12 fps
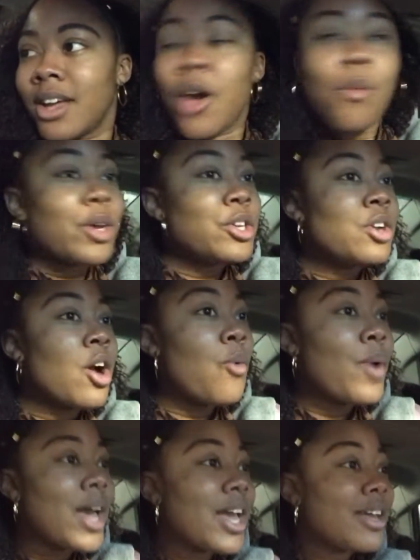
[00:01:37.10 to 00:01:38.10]
Well, you know
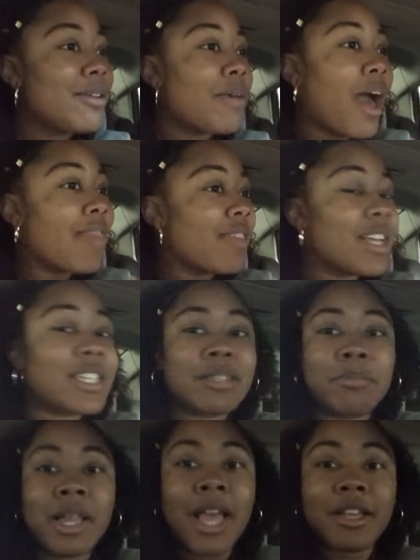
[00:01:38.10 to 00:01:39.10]
what? I think it's some
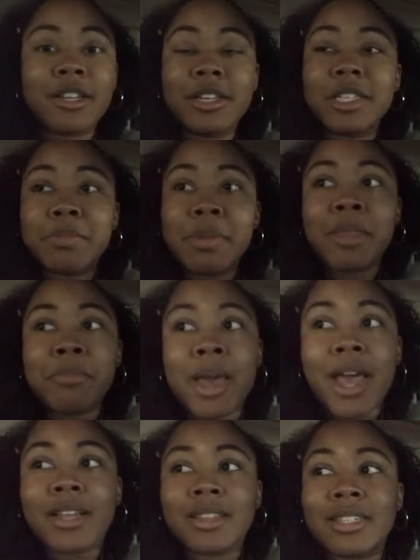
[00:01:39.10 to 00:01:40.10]
black cooks in the
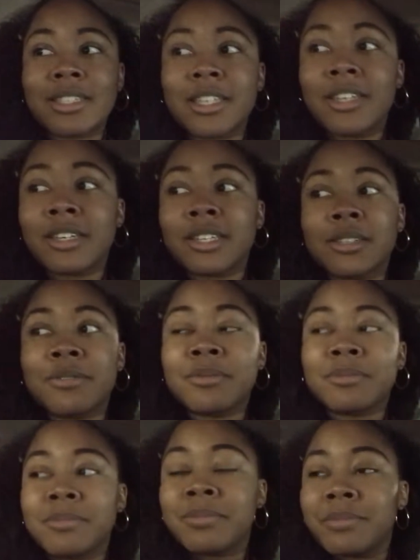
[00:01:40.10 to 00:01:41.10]
back that's cooking.
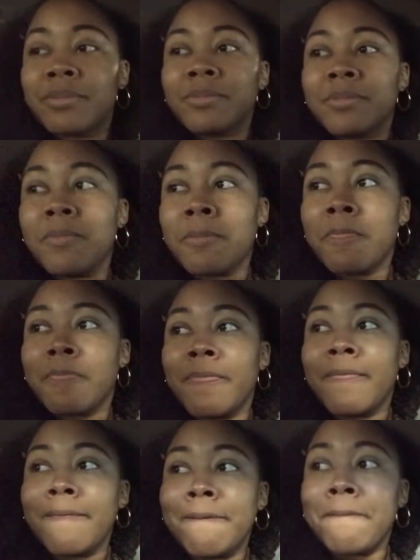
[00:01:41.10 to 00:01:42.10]
They always black
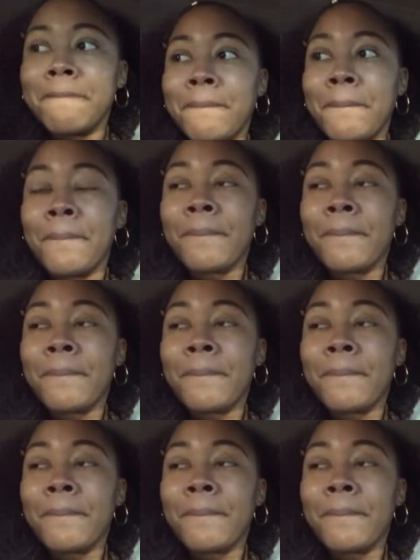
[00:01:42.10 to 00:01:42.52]
cooks in the back.